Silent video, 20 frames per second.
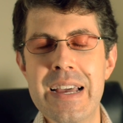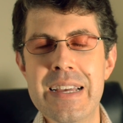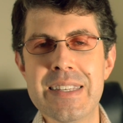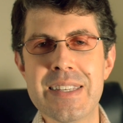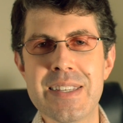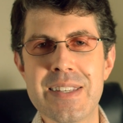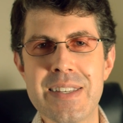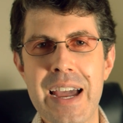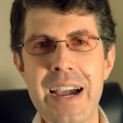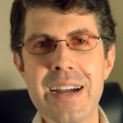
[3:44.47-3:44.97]

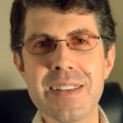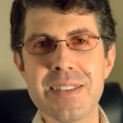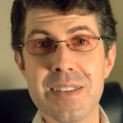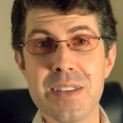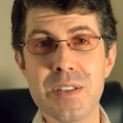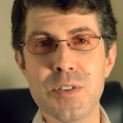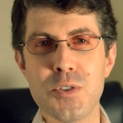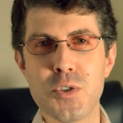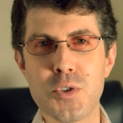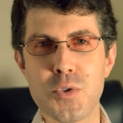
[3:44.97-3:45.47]
Stats
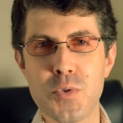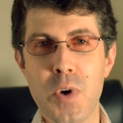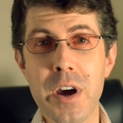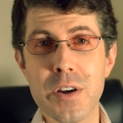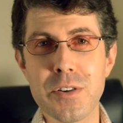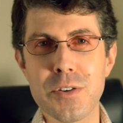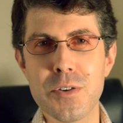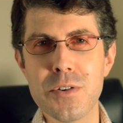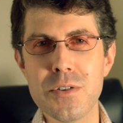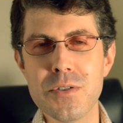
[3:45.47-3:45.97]

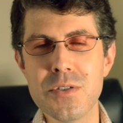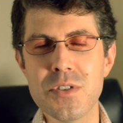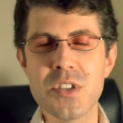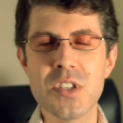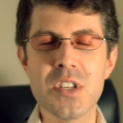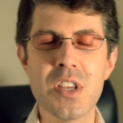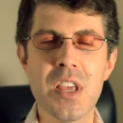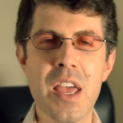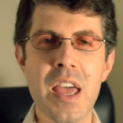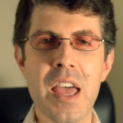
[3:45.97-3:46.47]

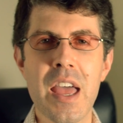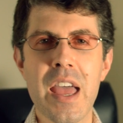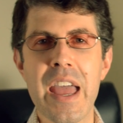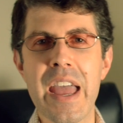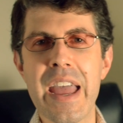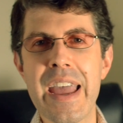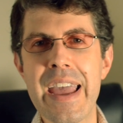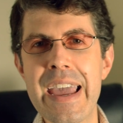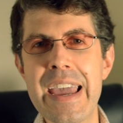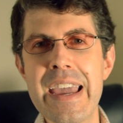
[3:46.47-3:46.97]
instructors,
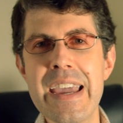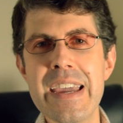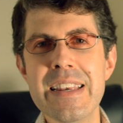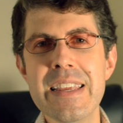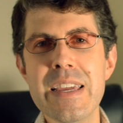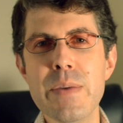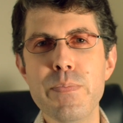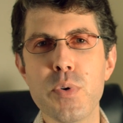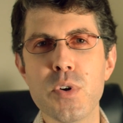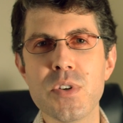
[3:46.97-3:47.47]

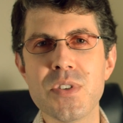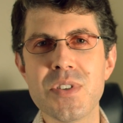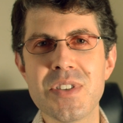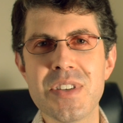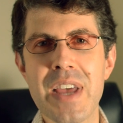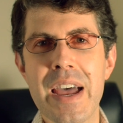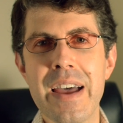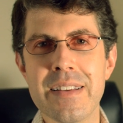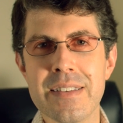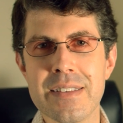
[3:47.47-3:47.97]

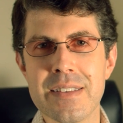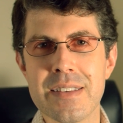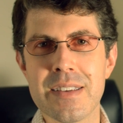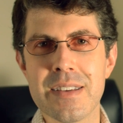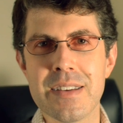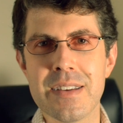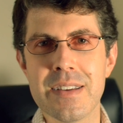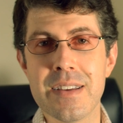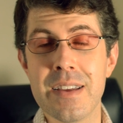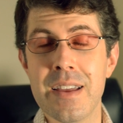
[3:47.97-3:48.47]

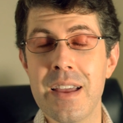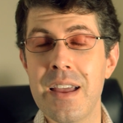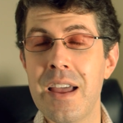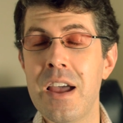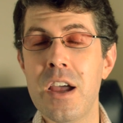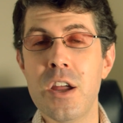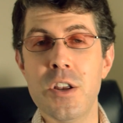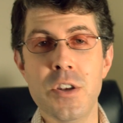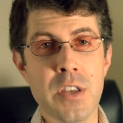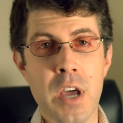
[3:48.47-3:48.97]
80%.
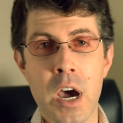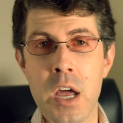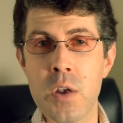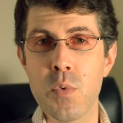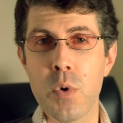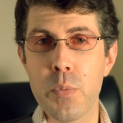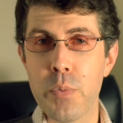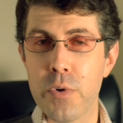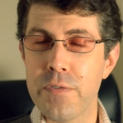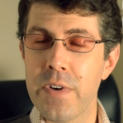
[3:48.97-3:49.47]
None
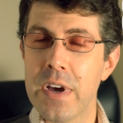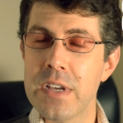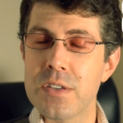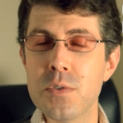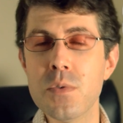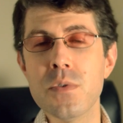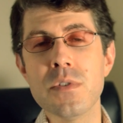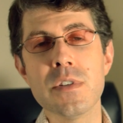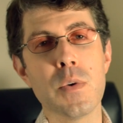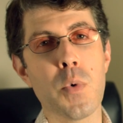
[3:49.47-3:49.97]
were
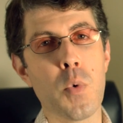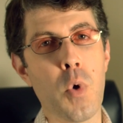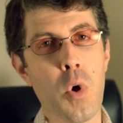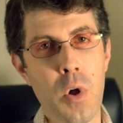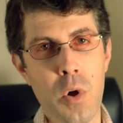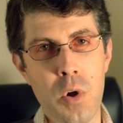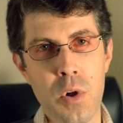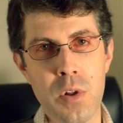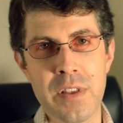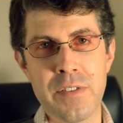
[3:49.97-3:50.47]
professors, they were
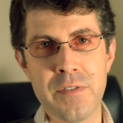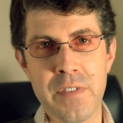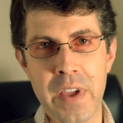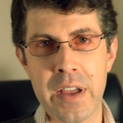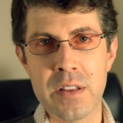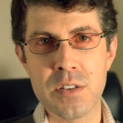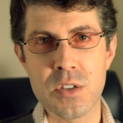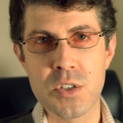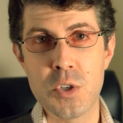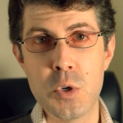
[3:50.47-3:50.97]
all
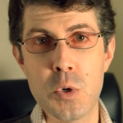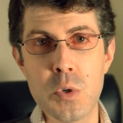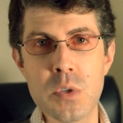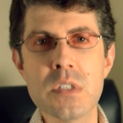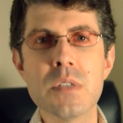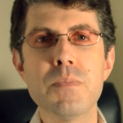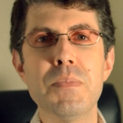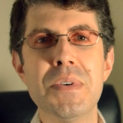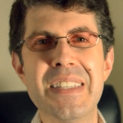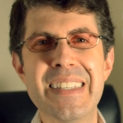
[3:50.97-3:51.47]
advanced
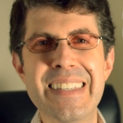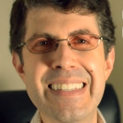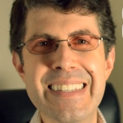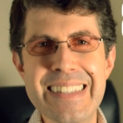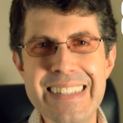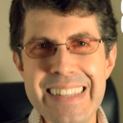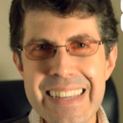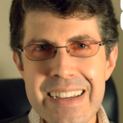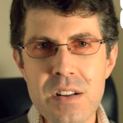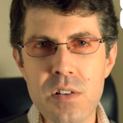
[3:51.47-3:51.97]
students, but
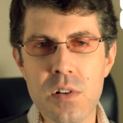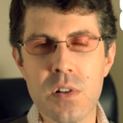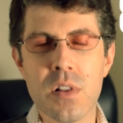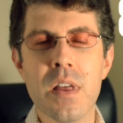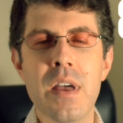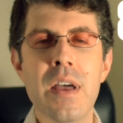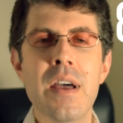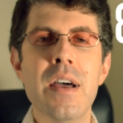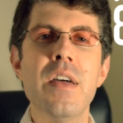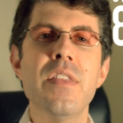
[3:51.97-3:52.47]
still,
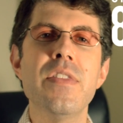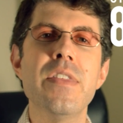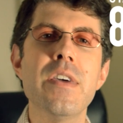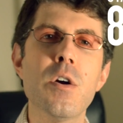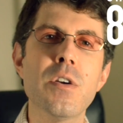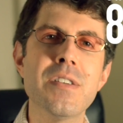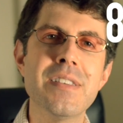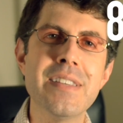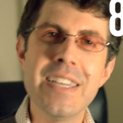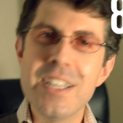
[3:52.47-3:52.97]
they
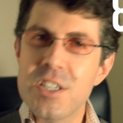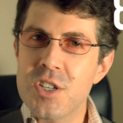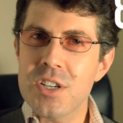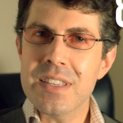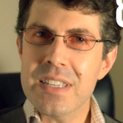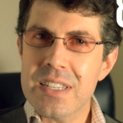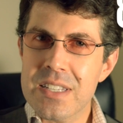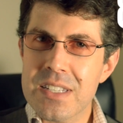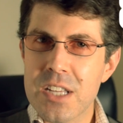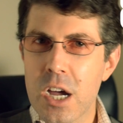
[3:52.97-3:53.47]
are teaching
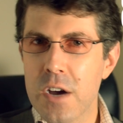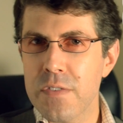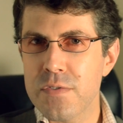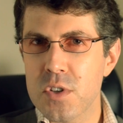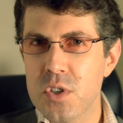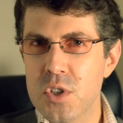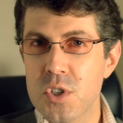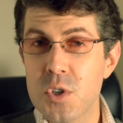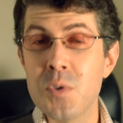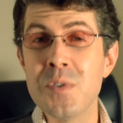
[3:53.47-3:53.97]
this stuff
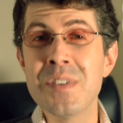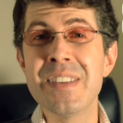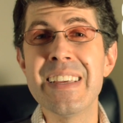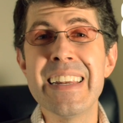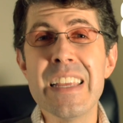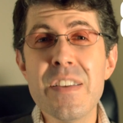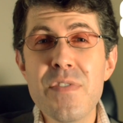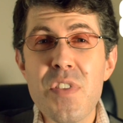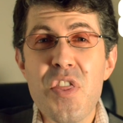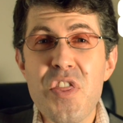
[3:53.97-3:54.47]
to students
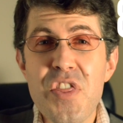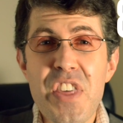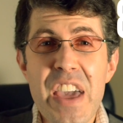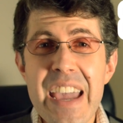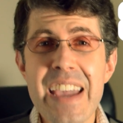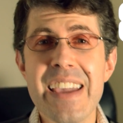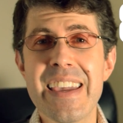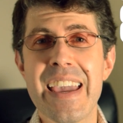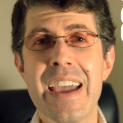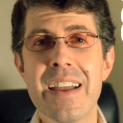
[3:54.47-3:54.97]
and even
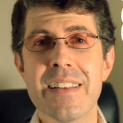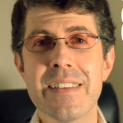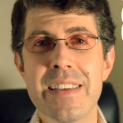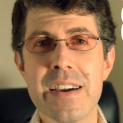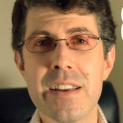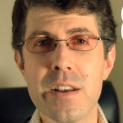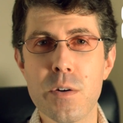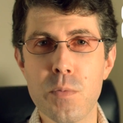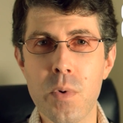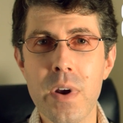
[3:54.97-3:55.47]
they can't
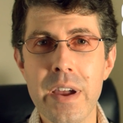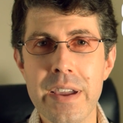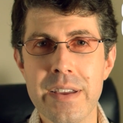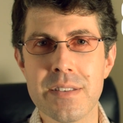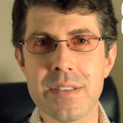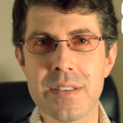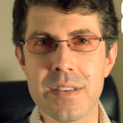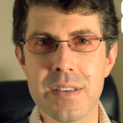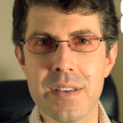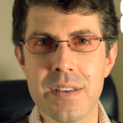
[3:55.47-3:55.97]
get it
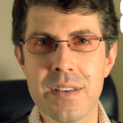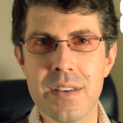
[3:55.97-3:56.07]
right.